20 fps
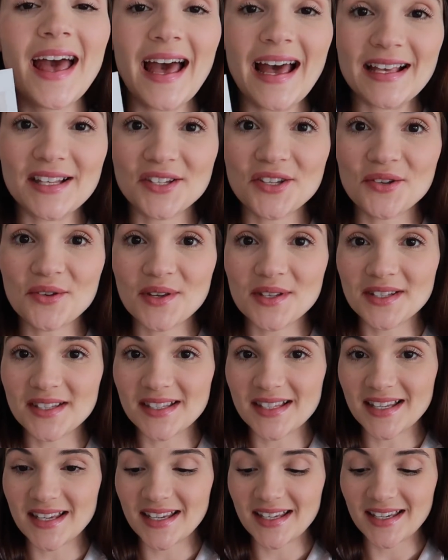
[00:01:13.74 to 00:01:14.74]
As you can
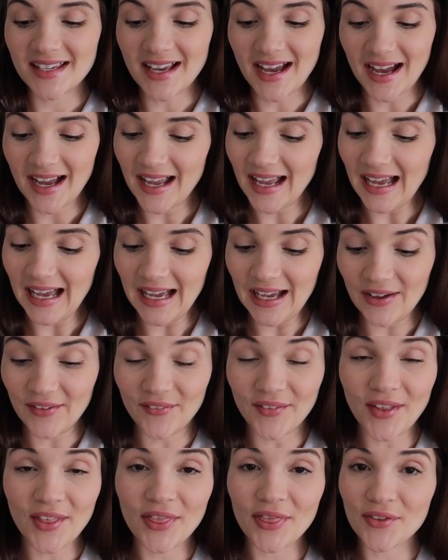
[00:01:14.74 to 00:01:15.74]
see, I
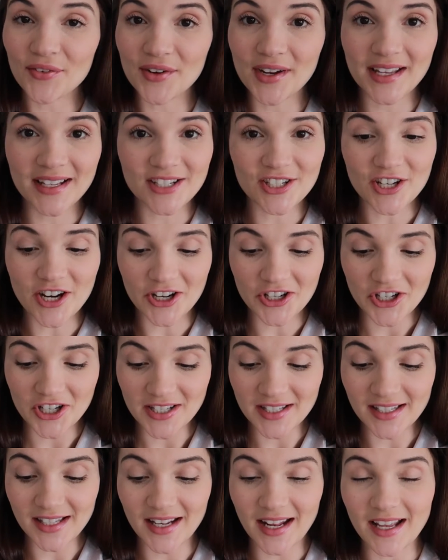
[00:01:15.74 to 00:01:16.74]
have three
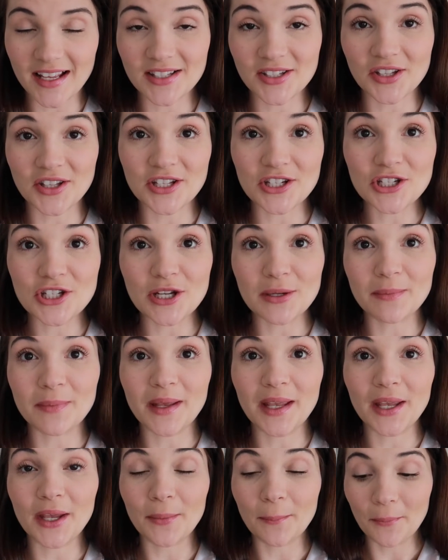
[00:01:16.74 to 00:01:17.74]
instructions today, so this should
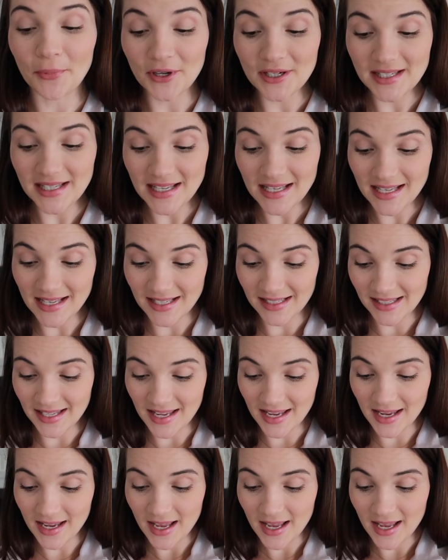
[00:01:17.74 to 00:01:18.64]
be pretty easy.